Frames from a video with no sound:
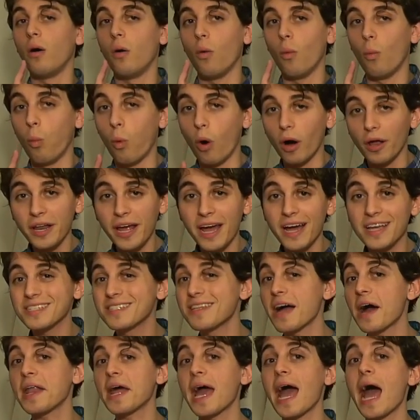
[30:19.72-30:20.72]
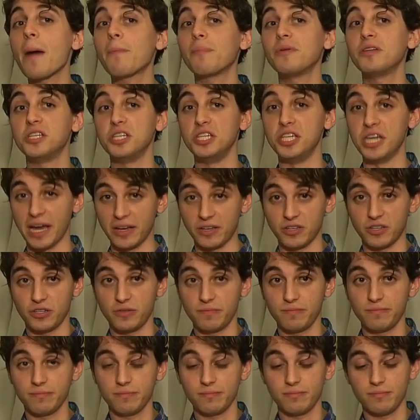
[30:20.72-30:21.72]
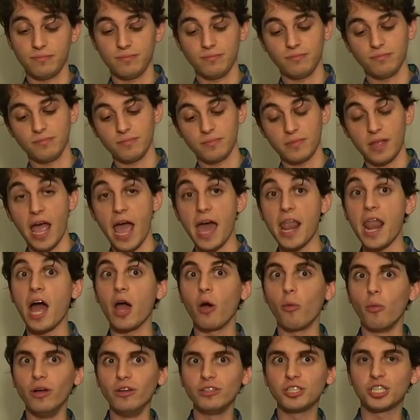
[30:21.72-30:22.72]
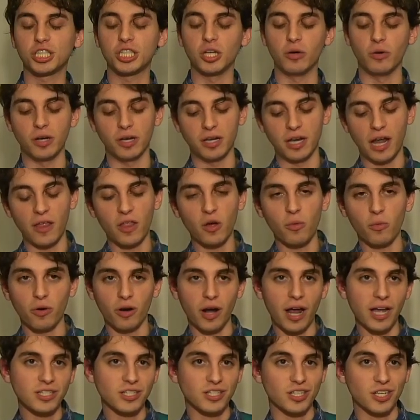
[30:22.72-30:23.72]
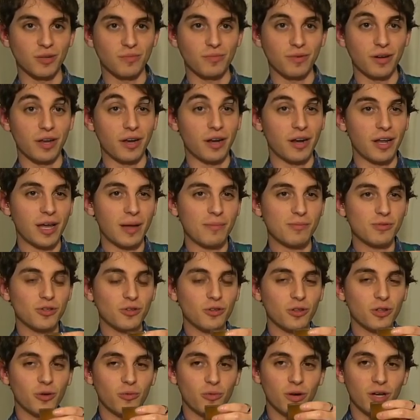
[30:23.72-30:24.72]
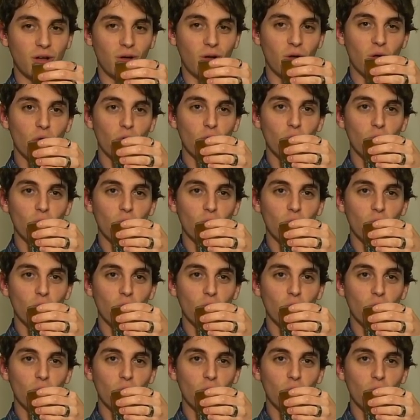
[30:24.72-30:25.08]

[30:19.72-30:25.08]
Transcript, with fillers: One has not happened yet. And I will show it now that we're asking about it. I absolutely will.